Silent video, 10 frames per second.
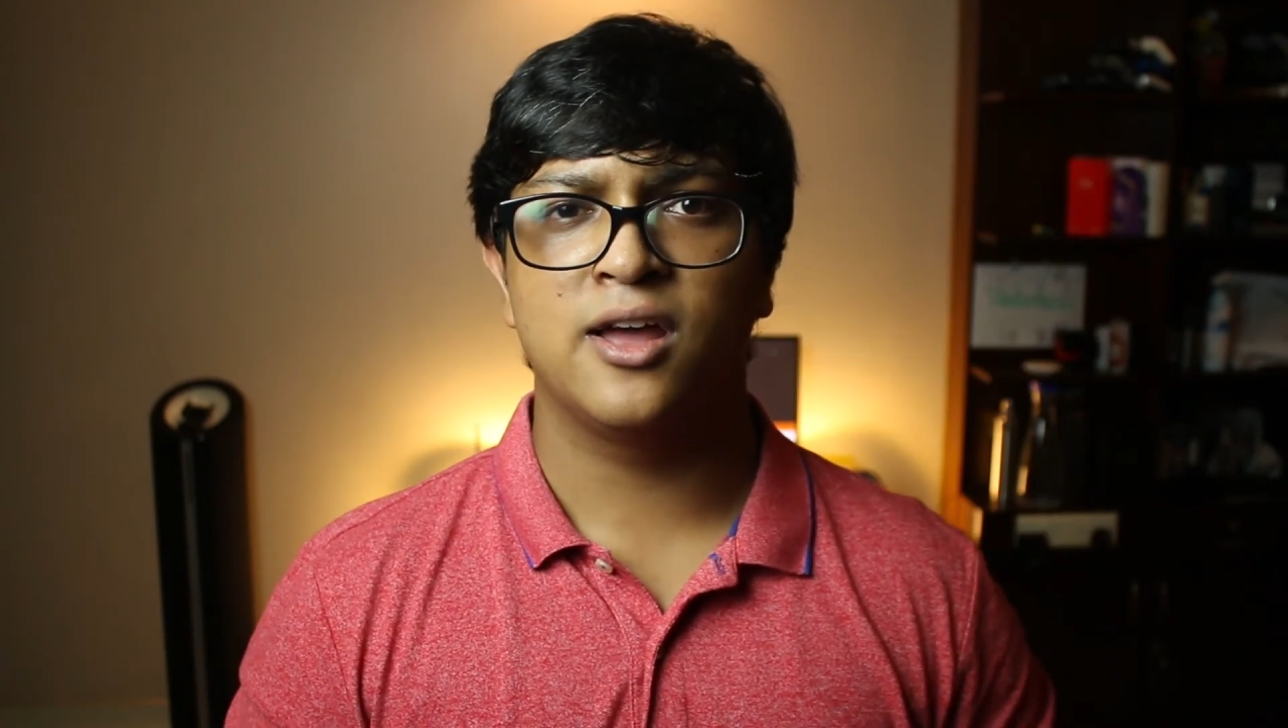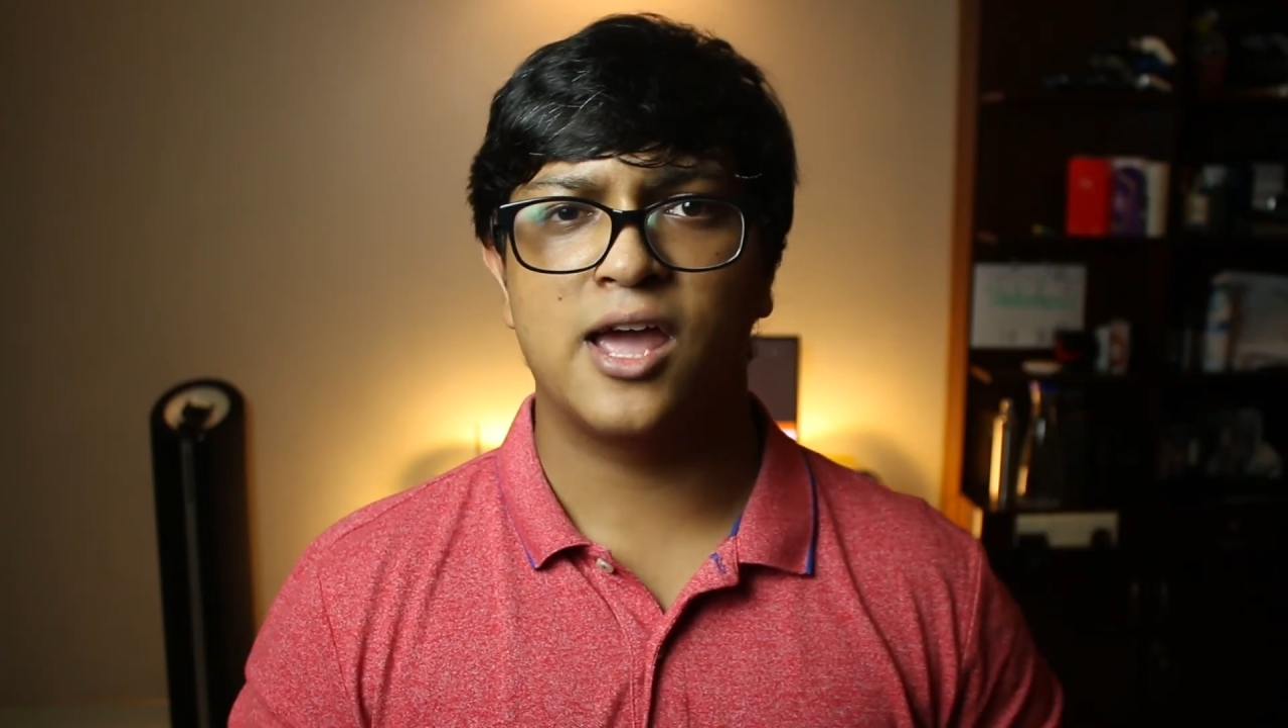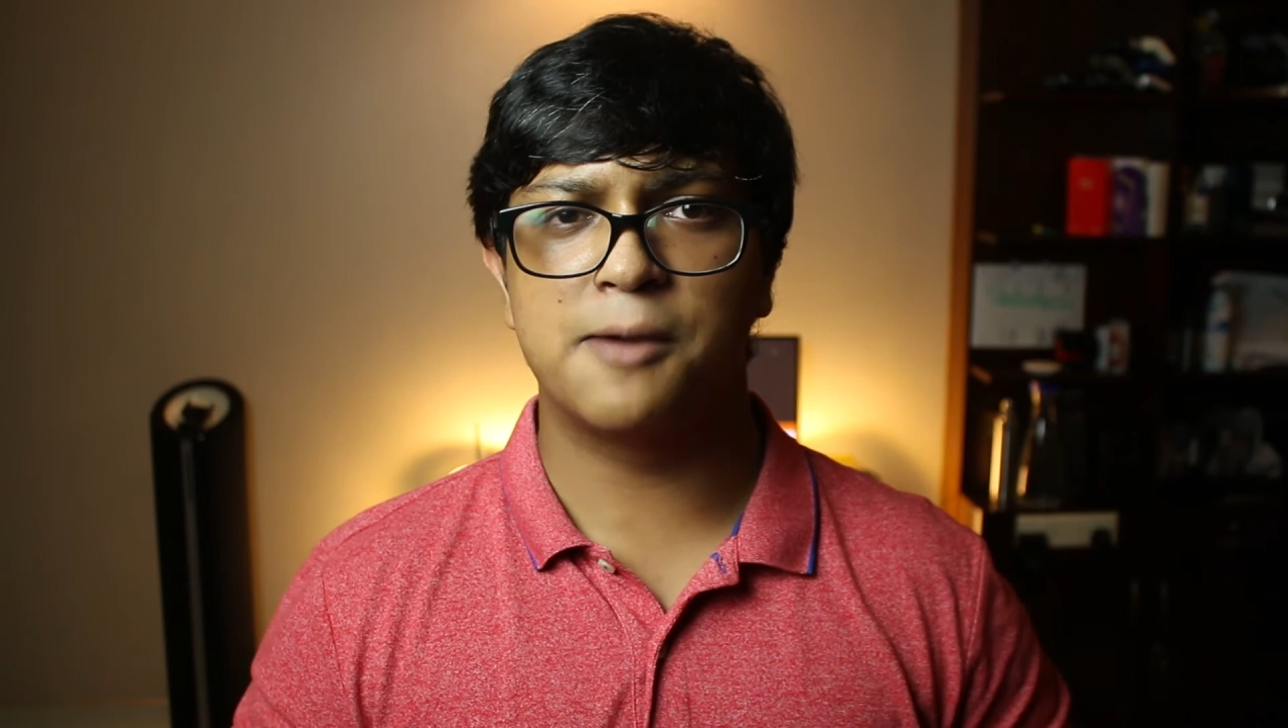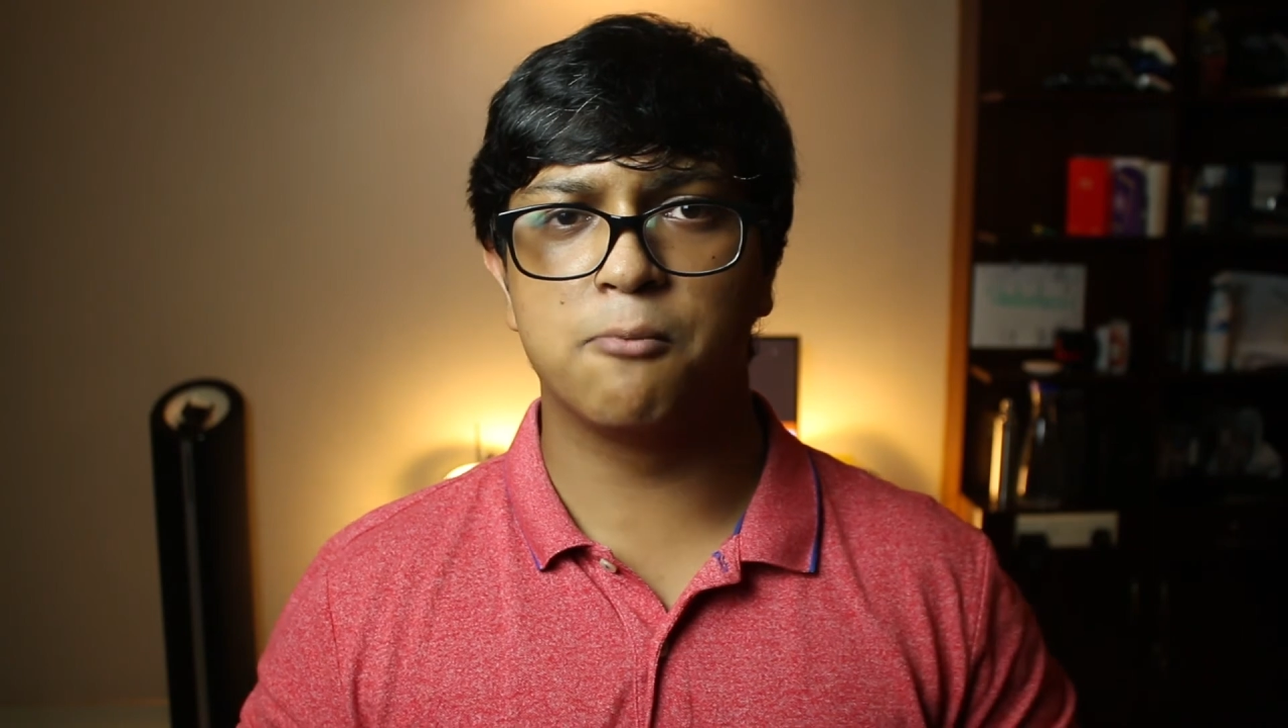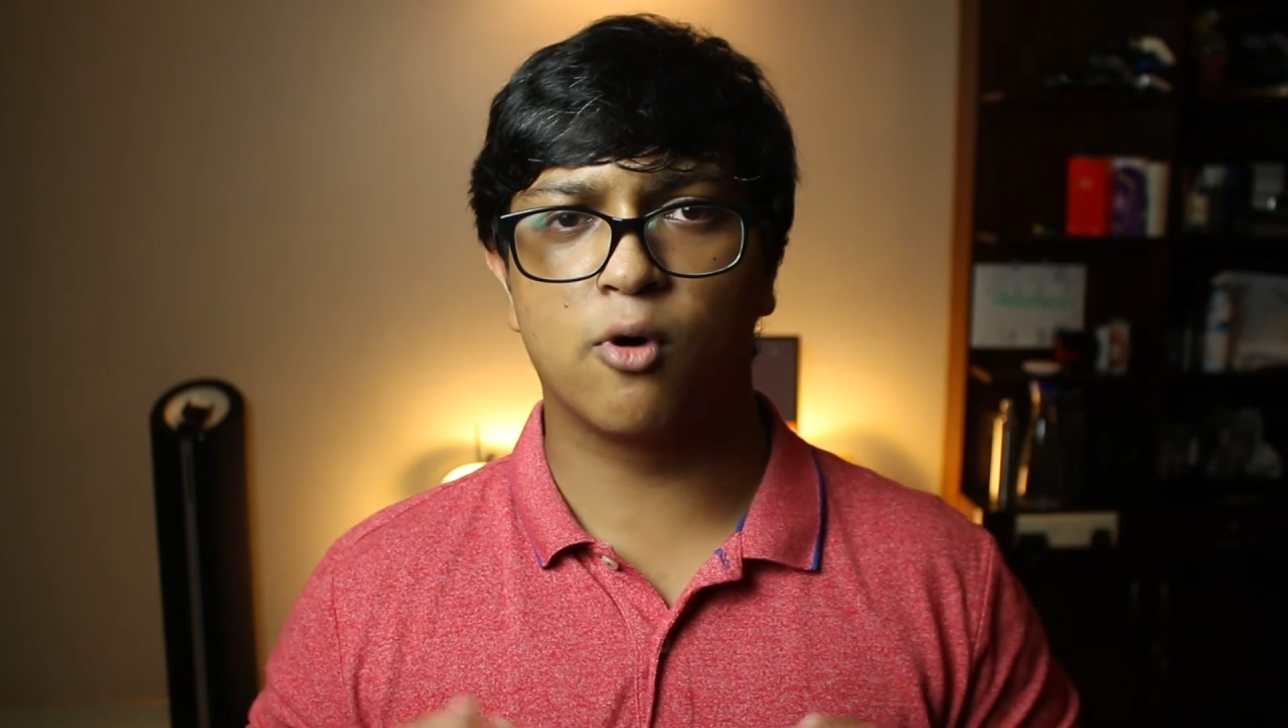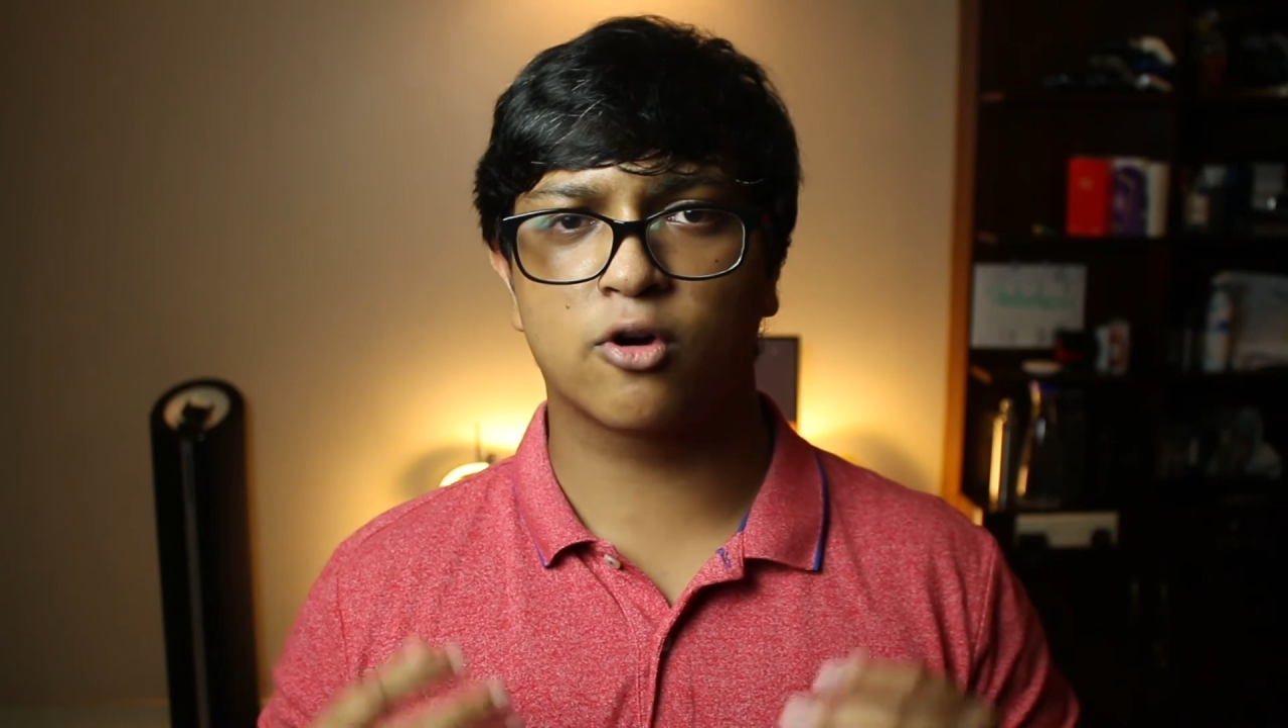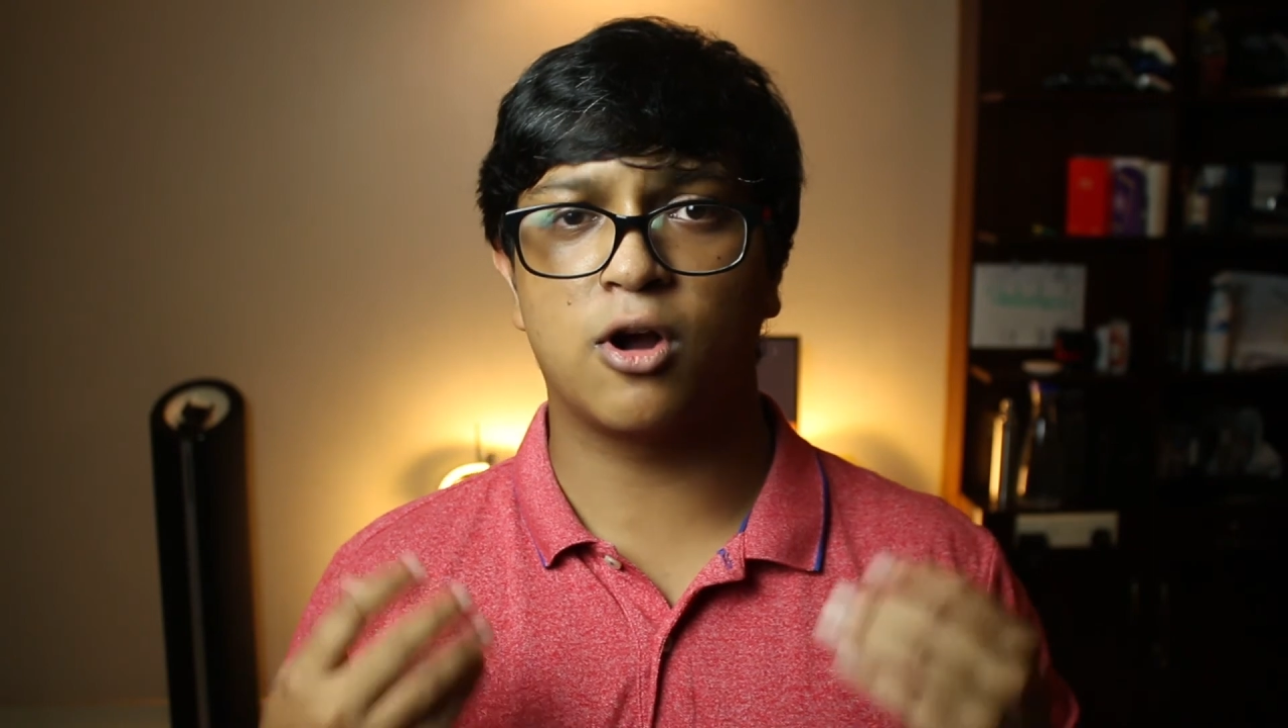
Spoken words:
a more